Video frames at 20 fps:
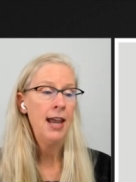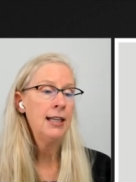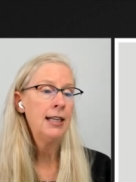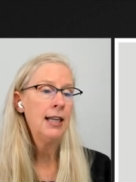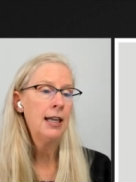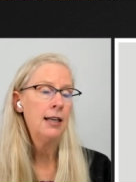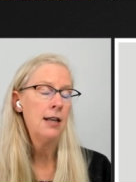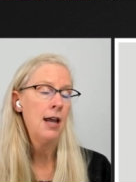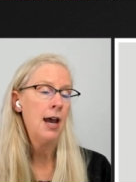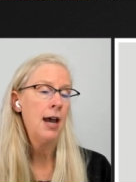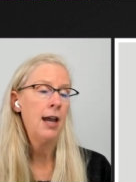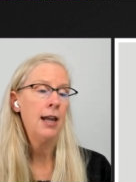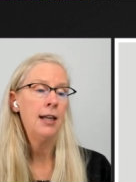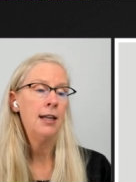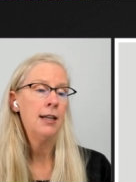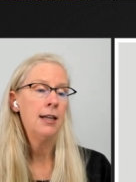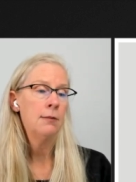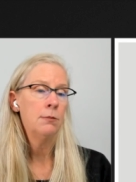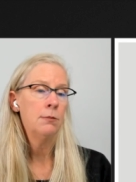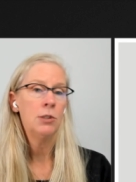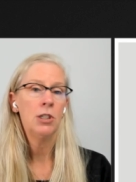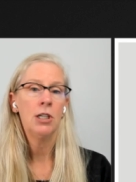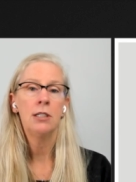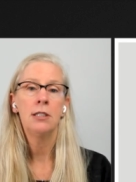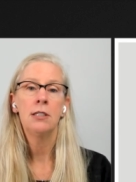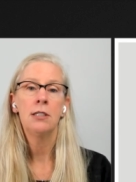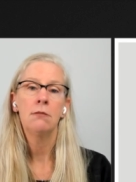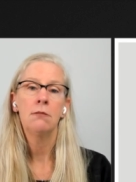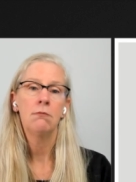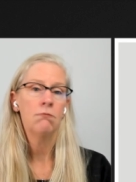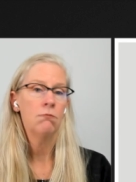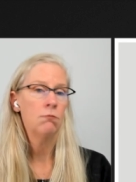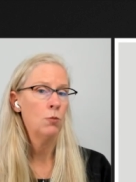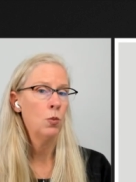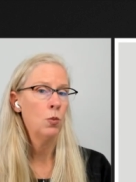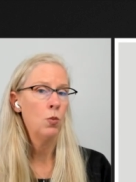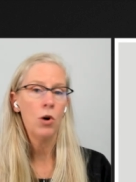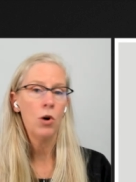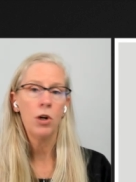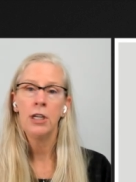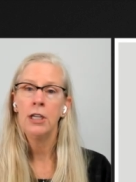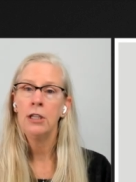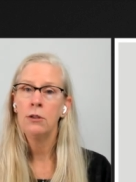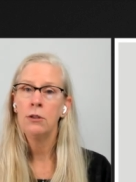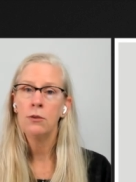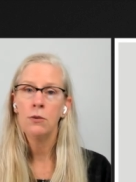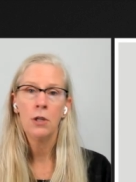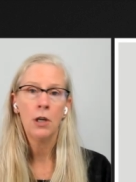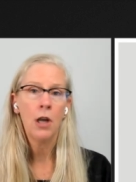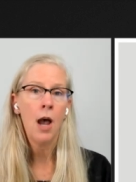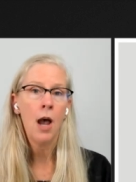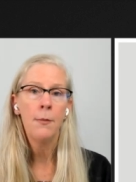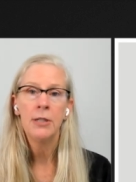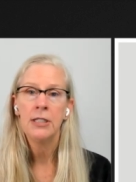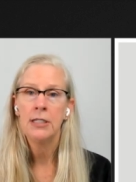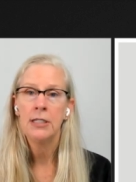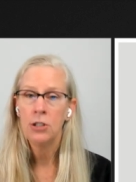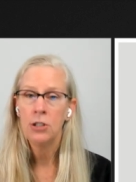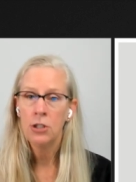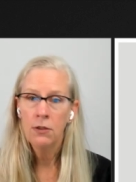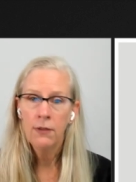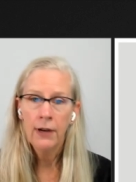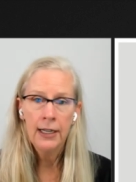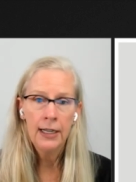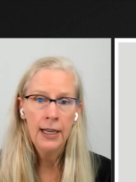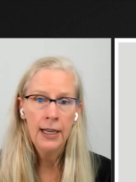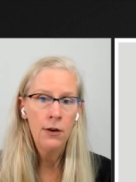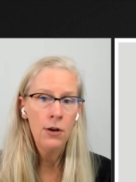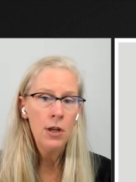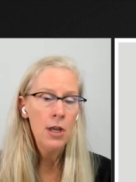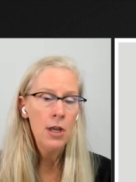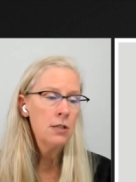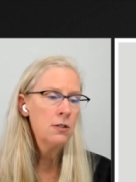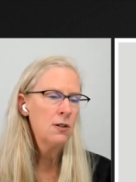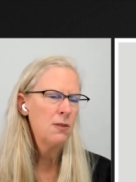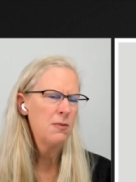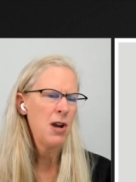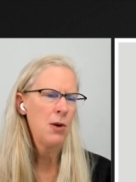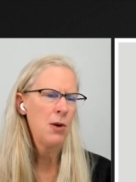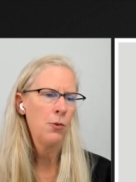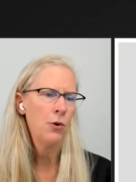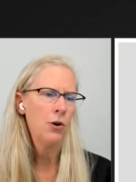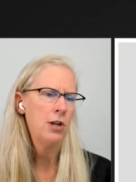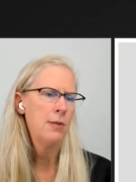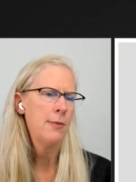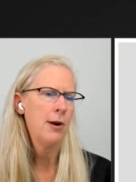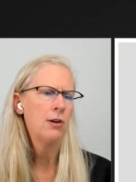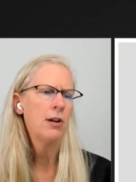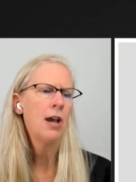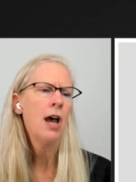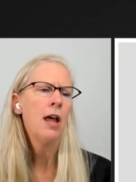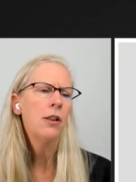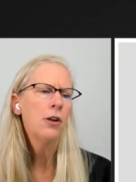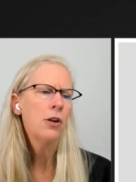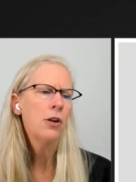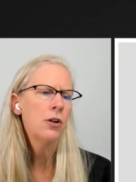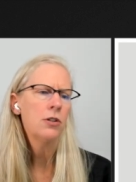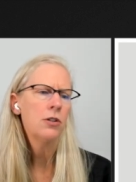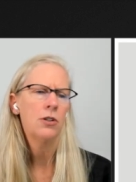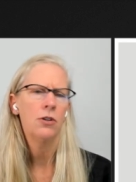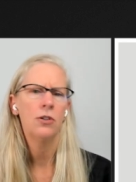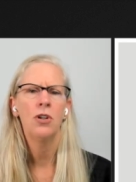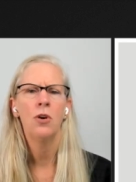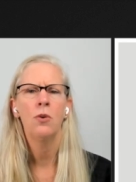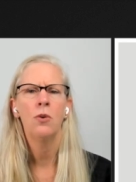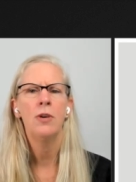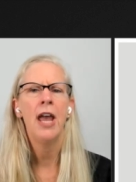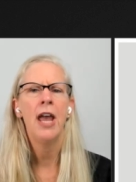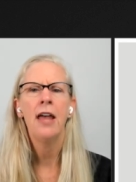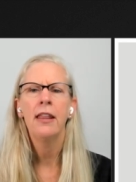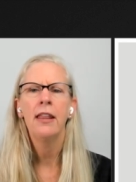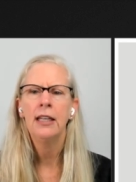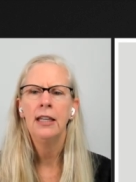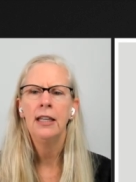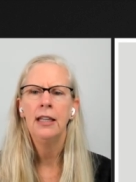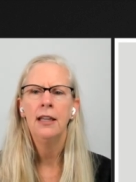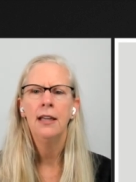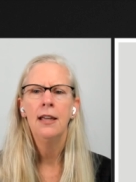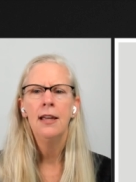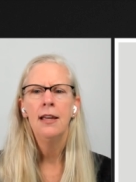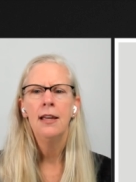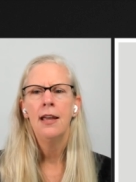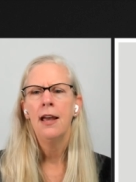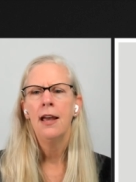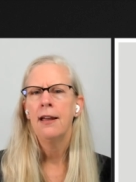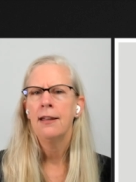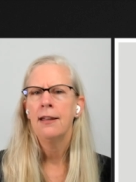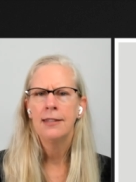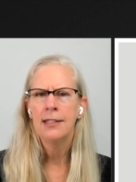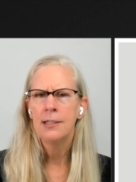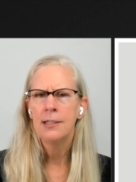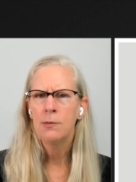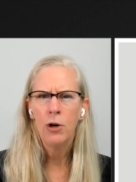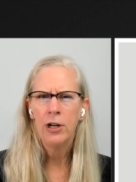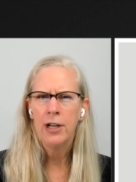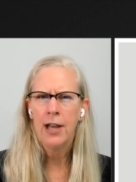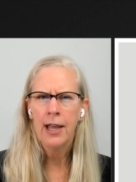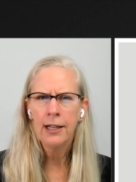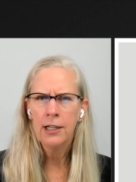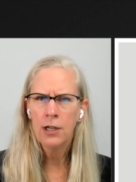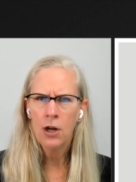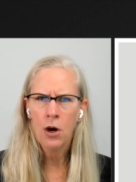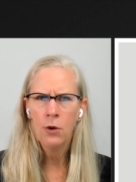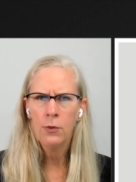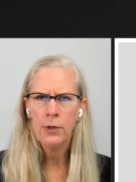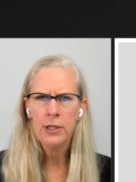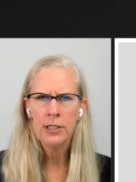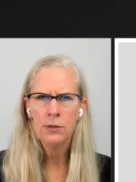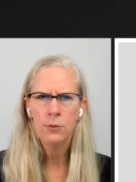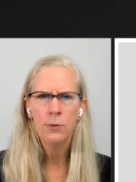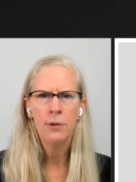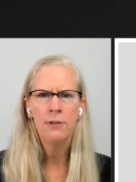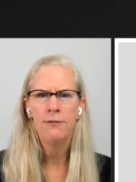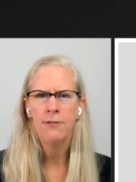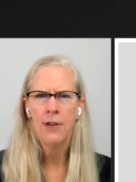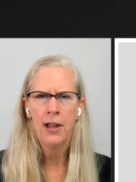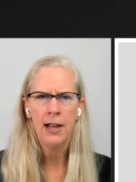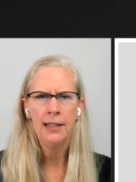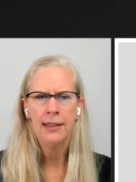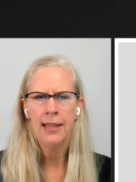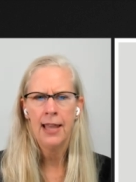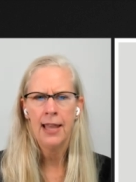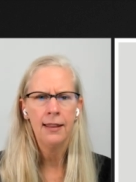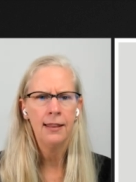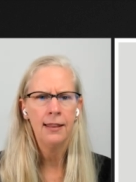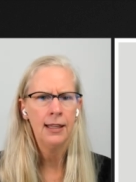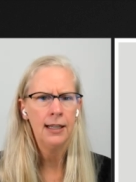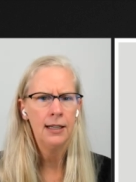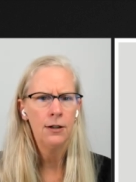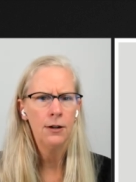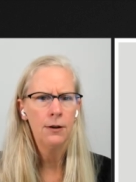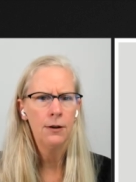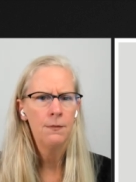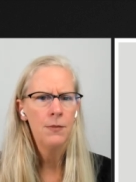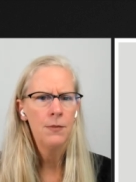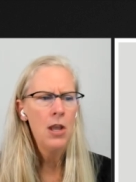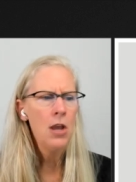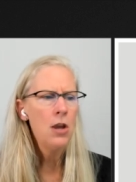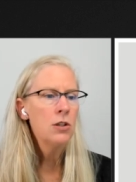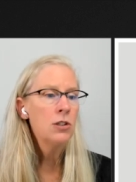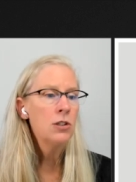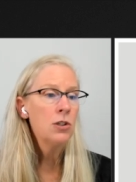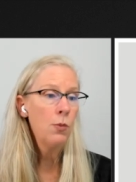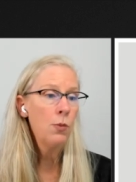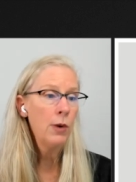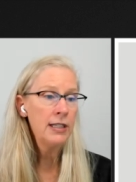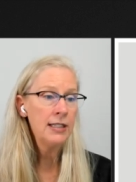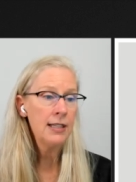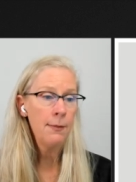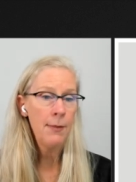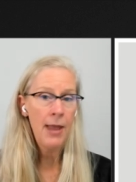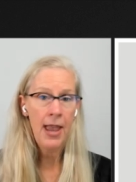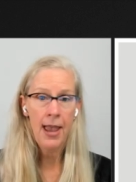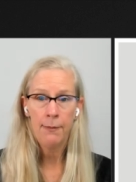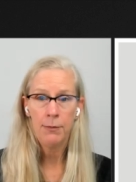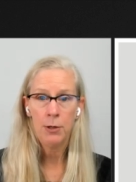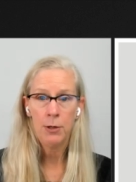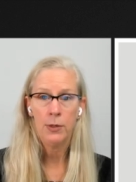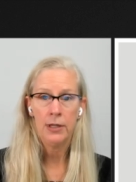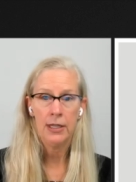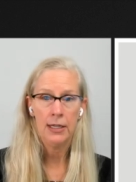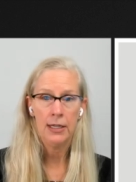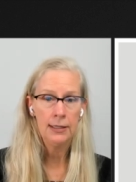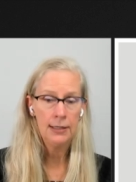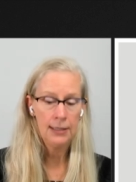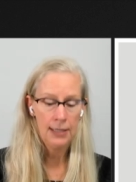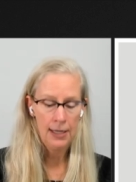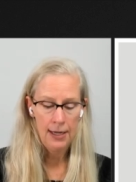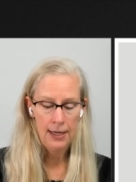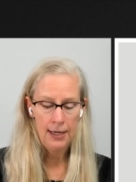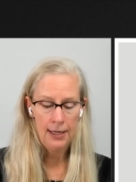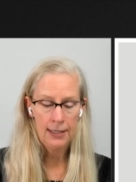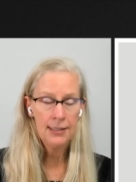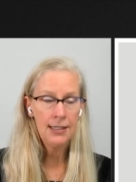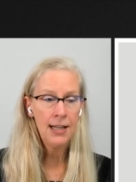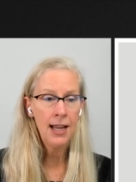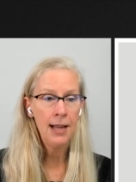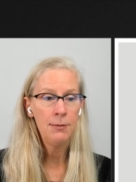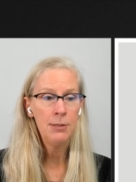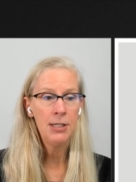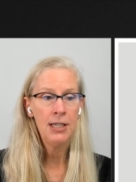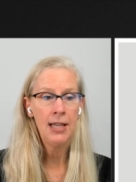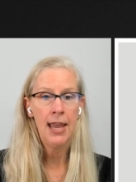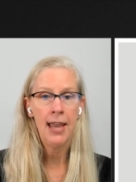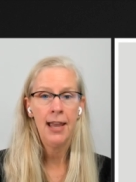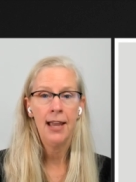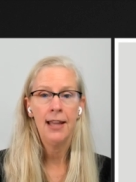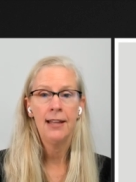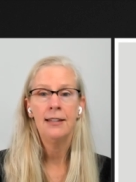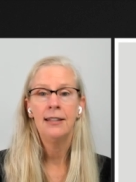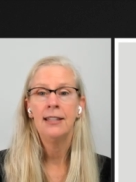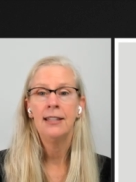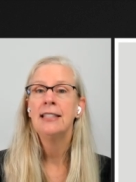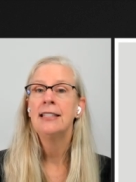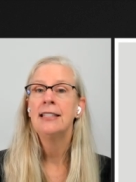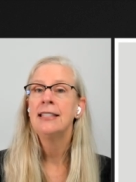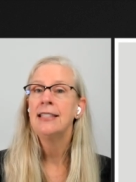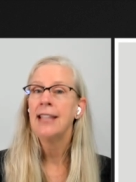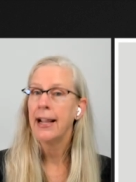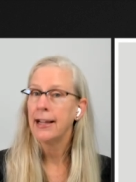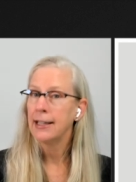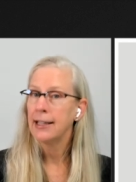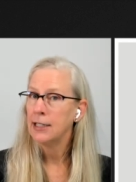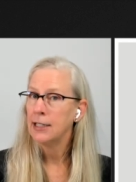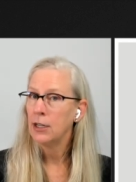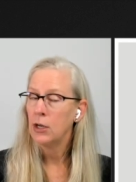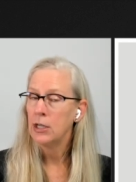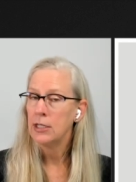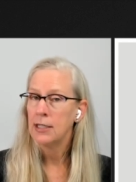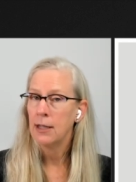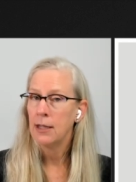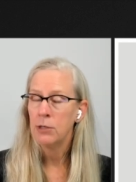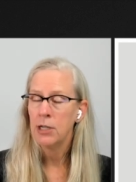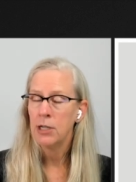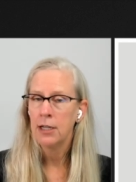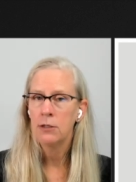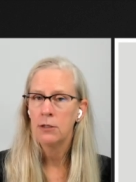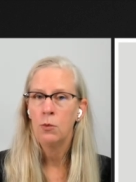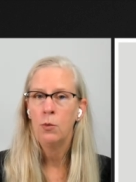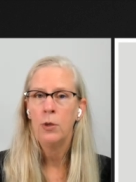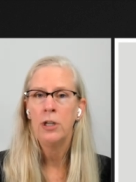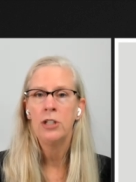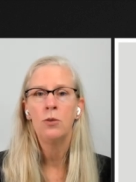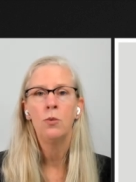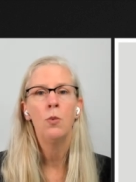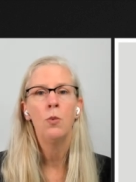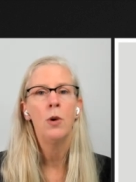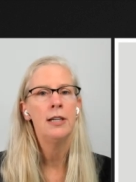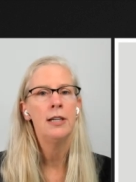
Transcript: And again, I am just working through the composition right now, so I'm not worried about colors or tonality. At this point, I can always refine that later. So once I'm happy with this, it's time to add the secondary subject, which